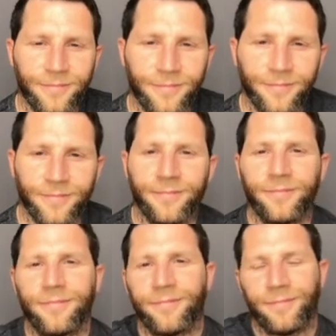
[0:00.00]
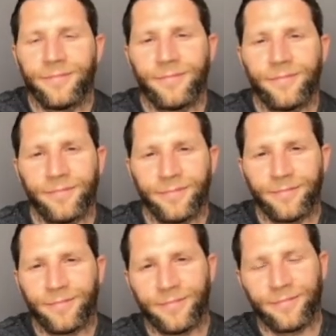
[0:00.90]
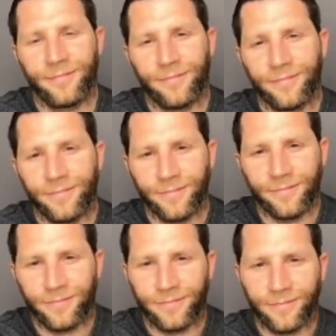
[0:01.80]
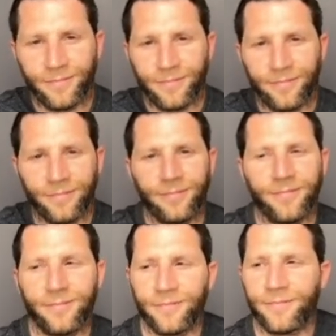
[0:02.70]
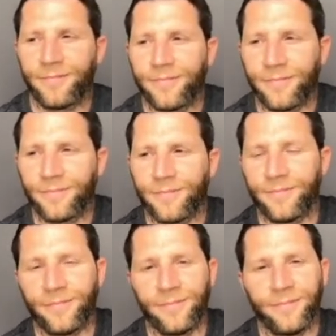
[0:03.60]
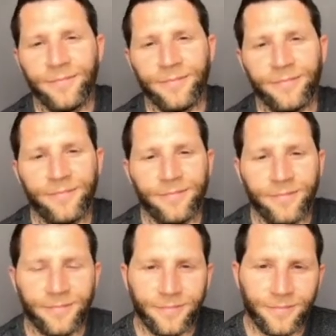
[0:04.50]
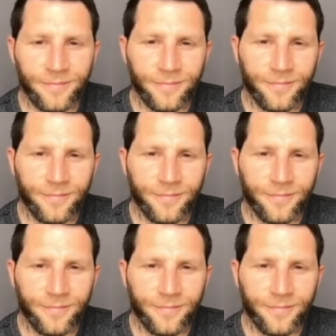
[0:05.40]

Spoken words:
(silent)